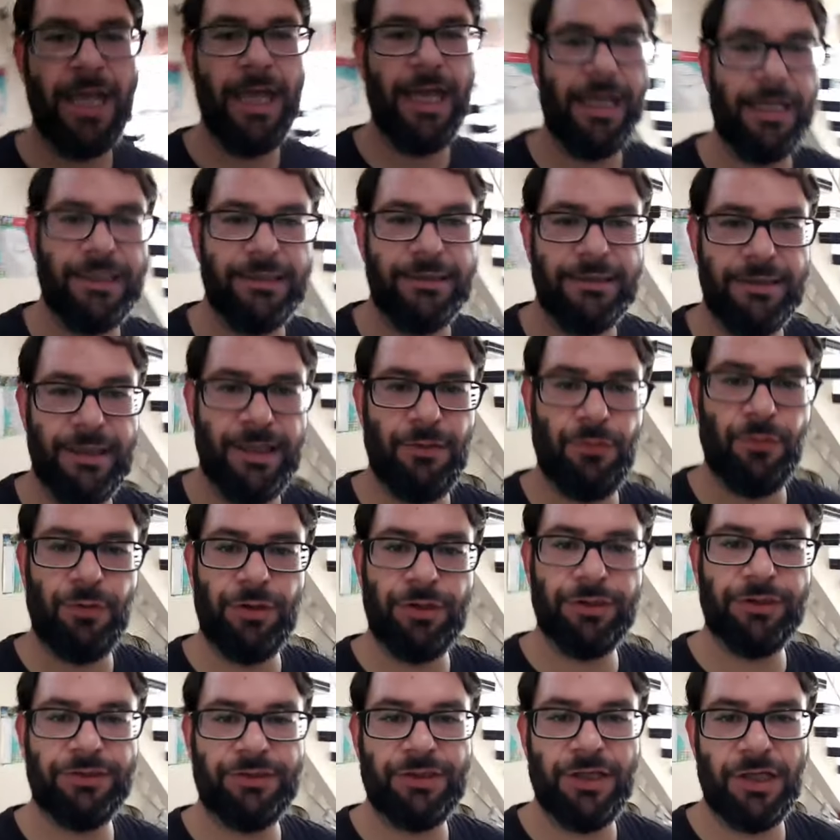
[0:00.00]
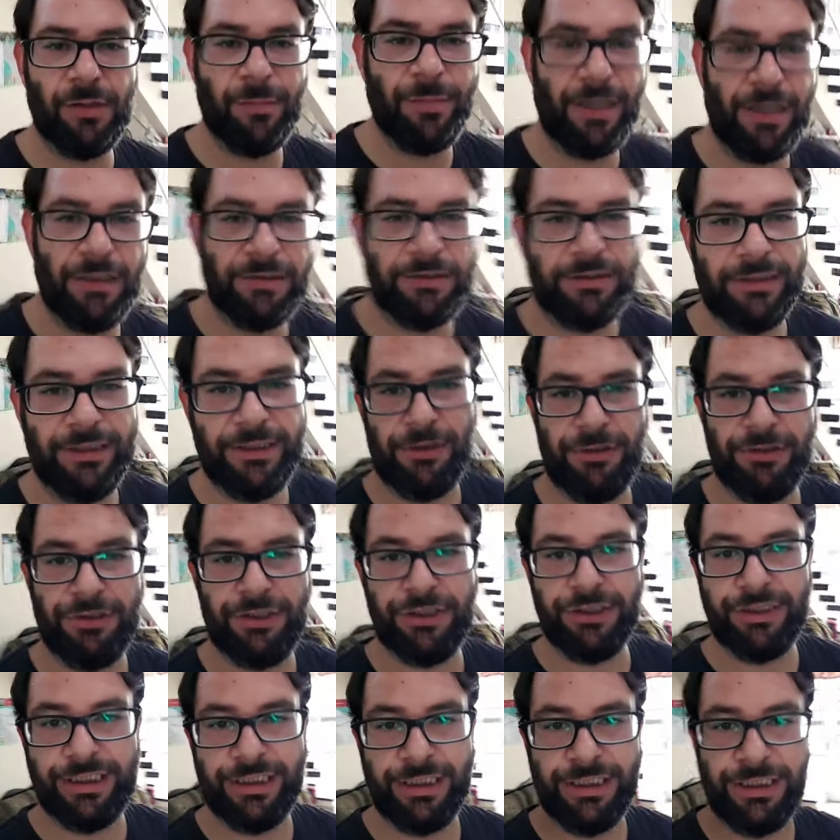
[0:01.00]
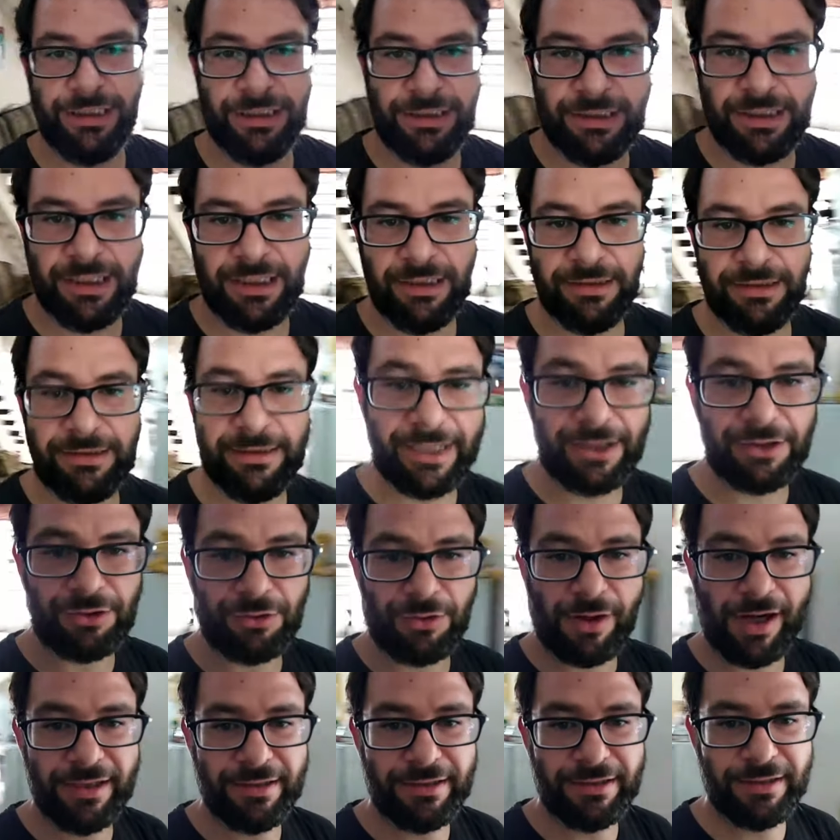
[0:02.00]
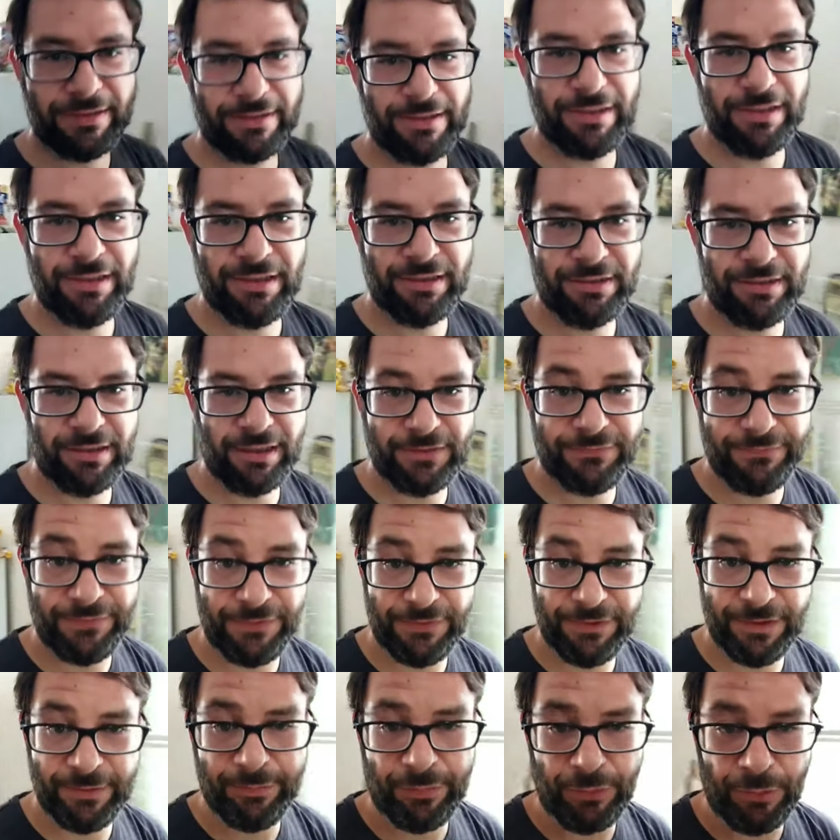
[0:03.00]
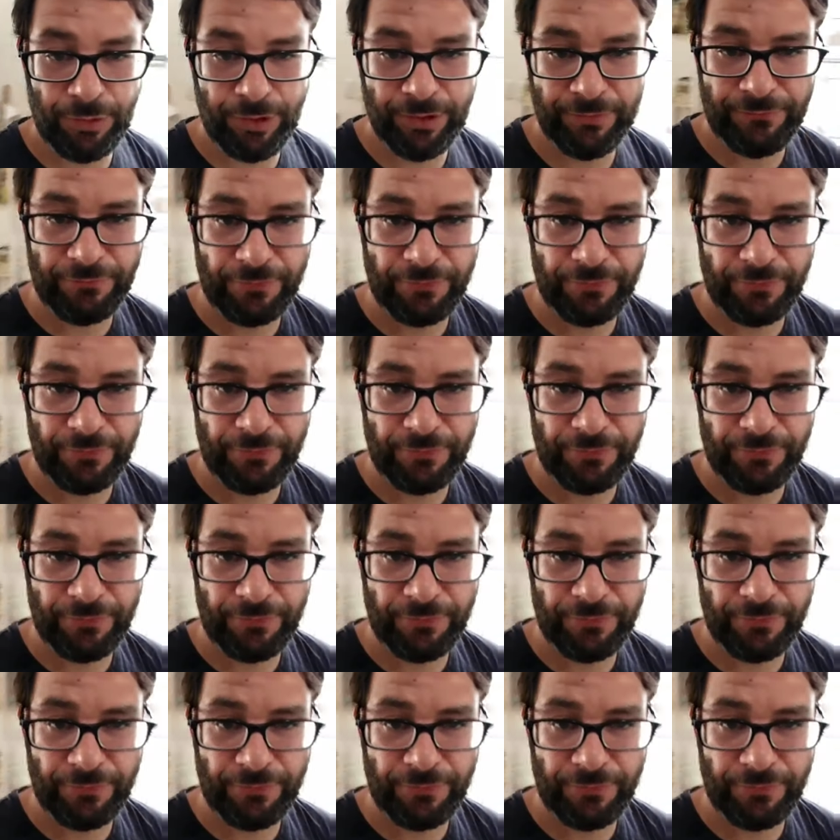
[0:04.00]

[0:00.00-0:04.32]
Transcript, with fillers: And I wanted to talk about the Argentinian debt crisis because it's very important